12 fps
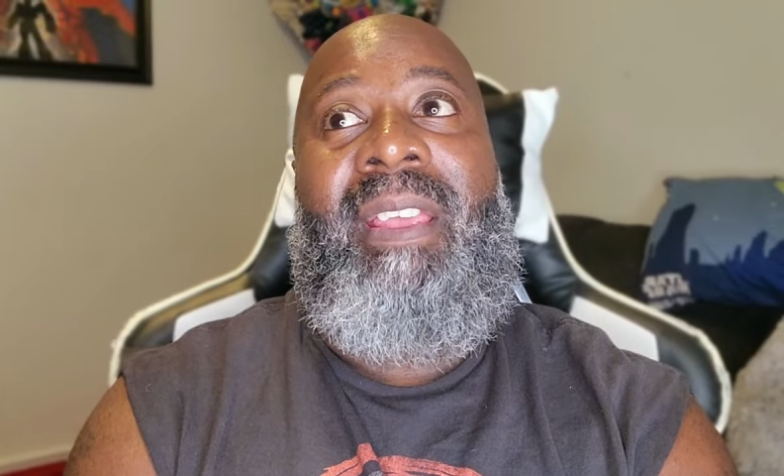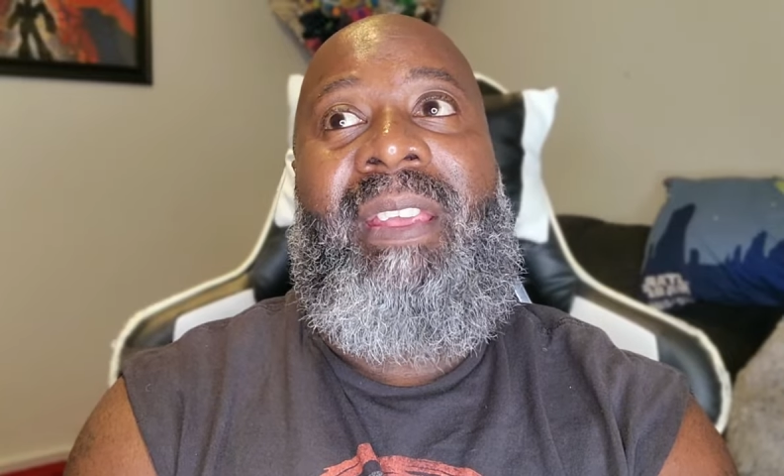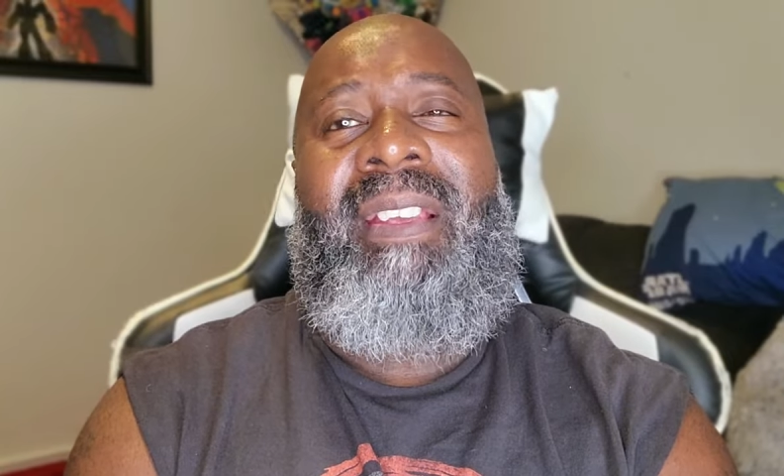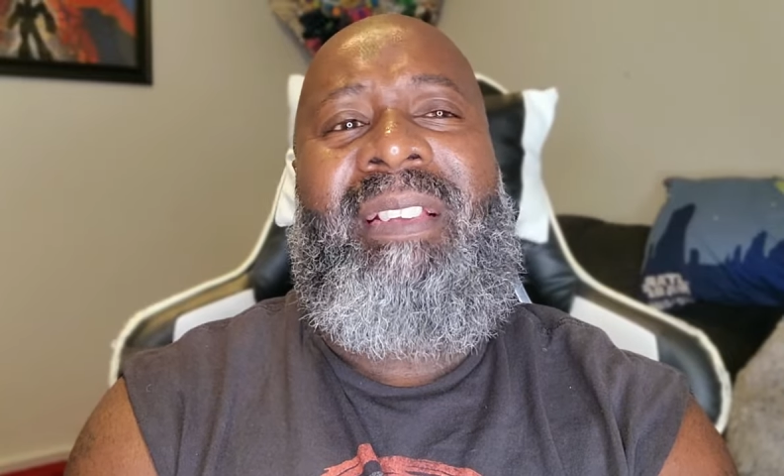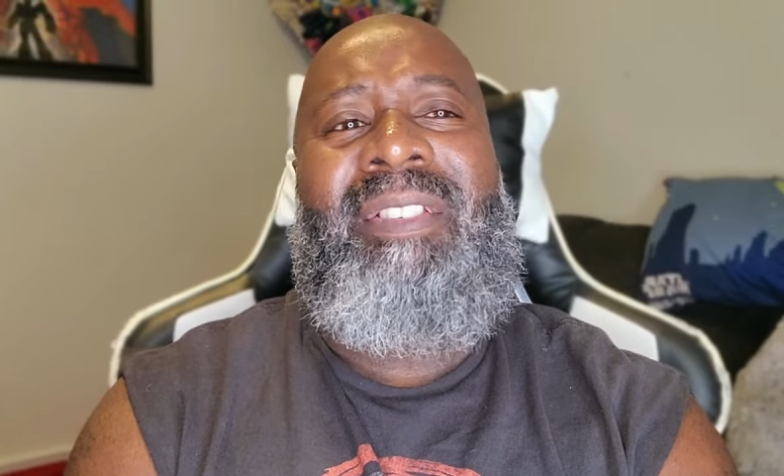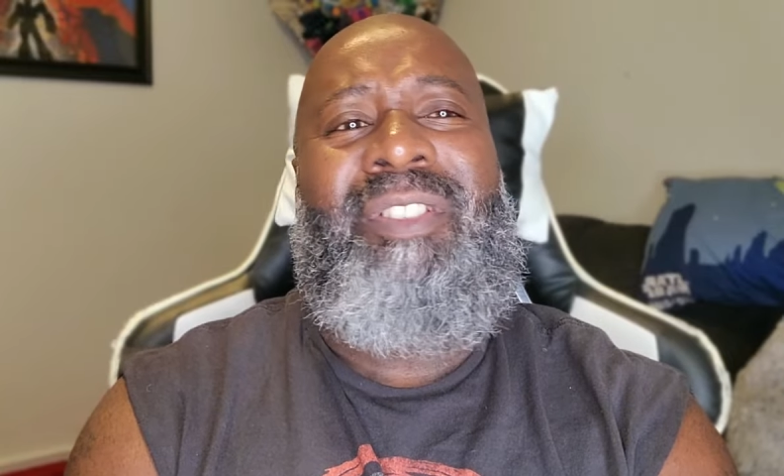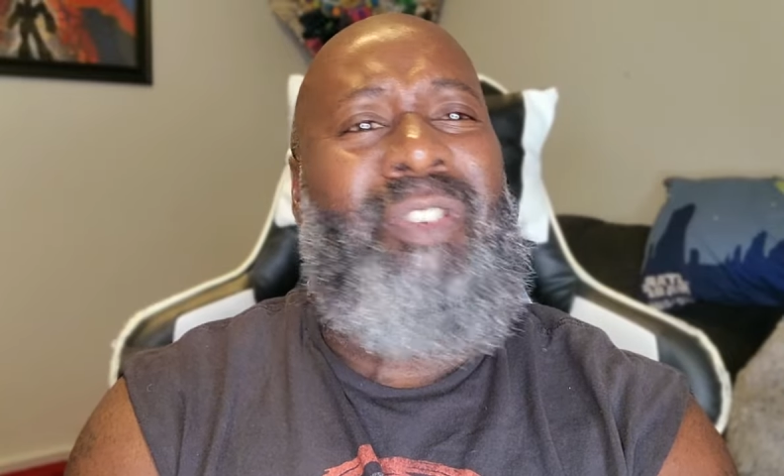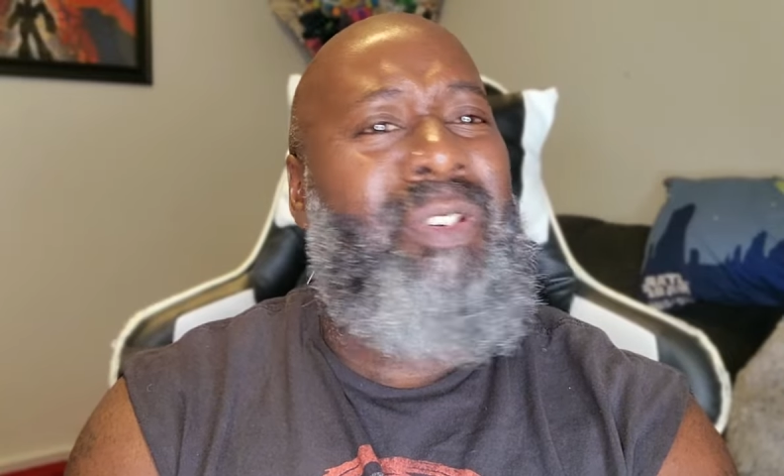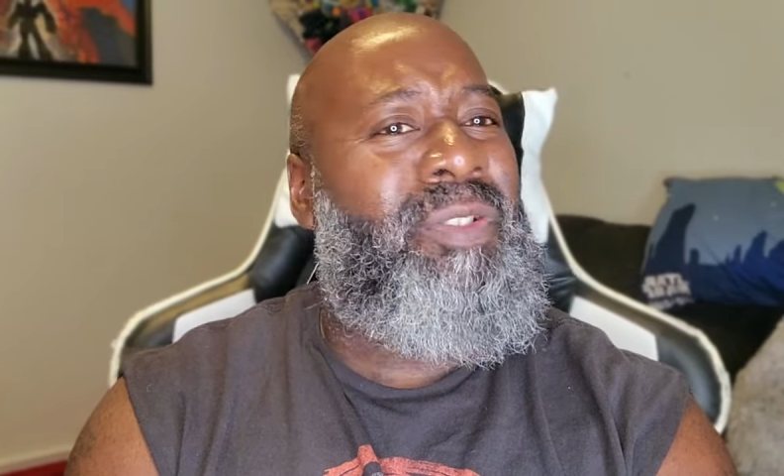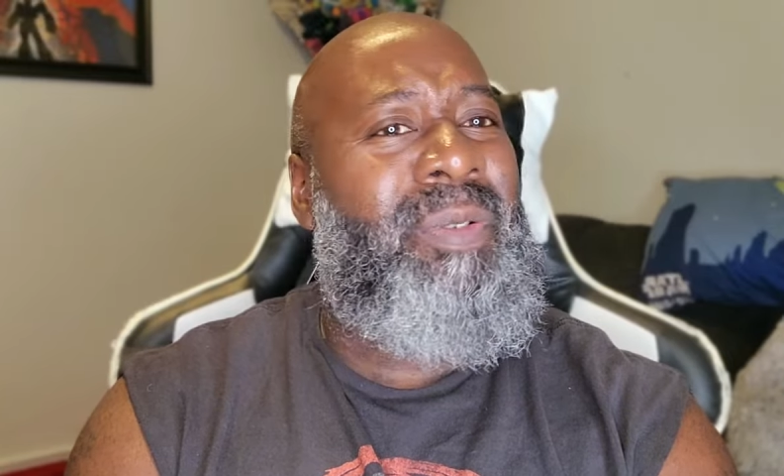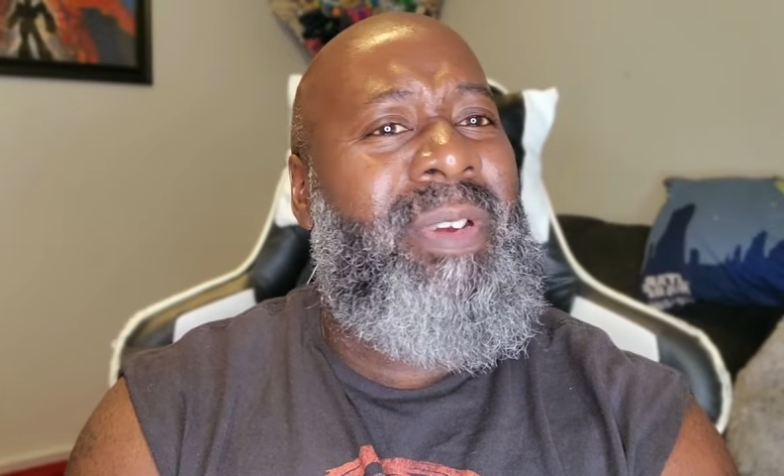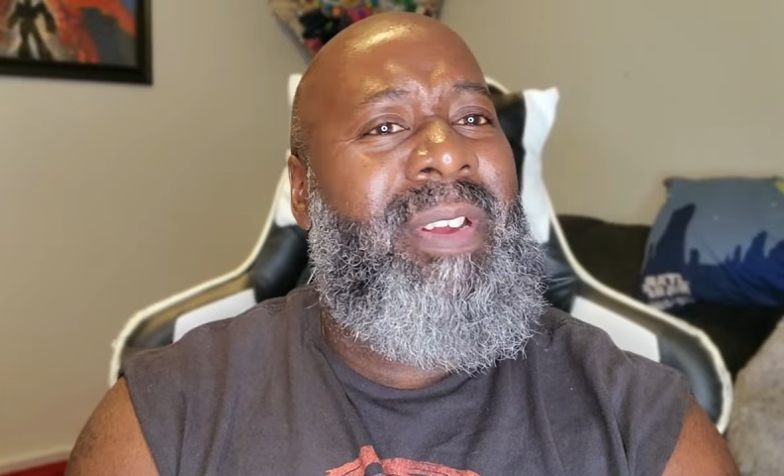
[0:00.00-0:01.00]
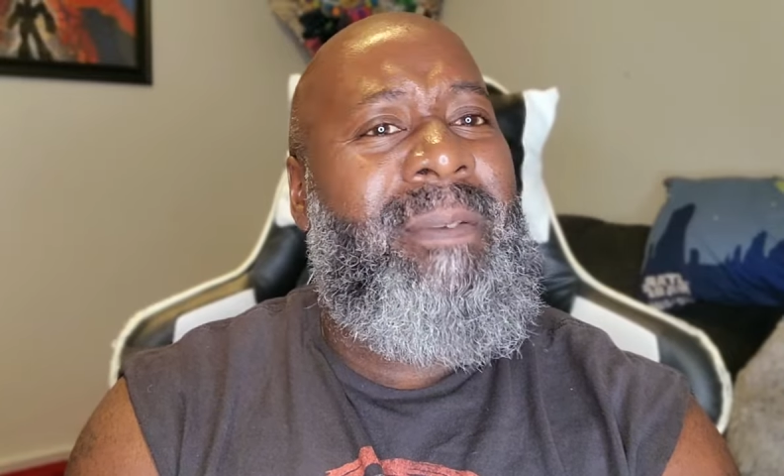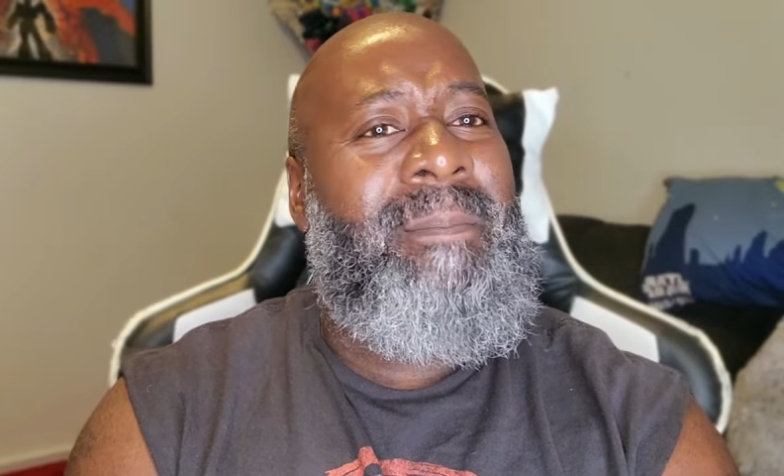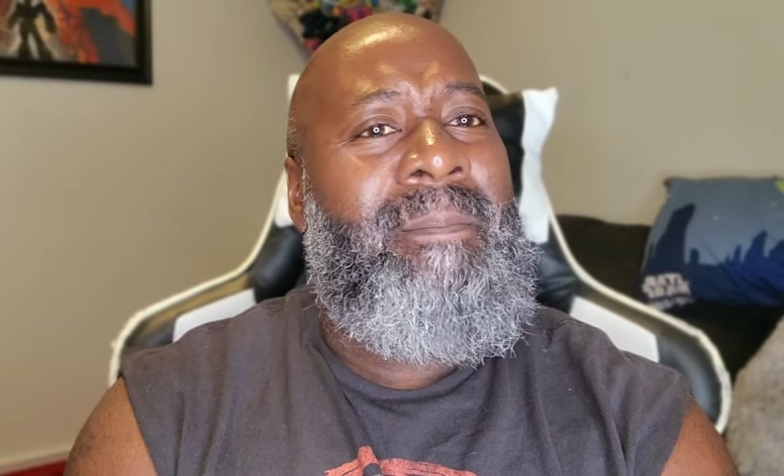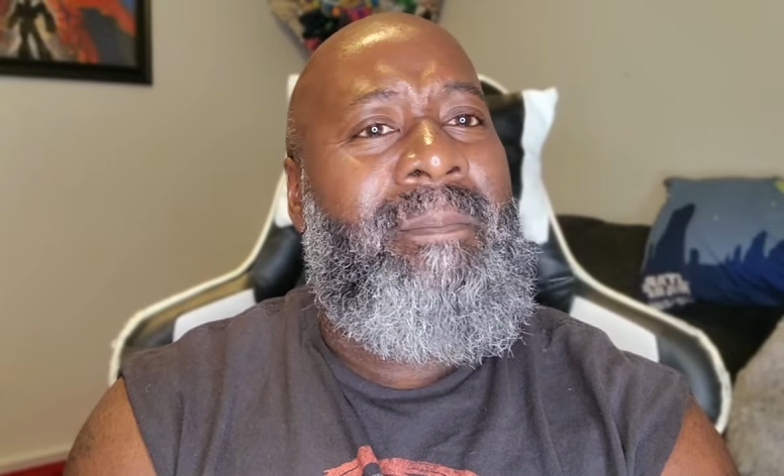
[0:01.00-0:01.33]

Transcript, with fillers: a surgery,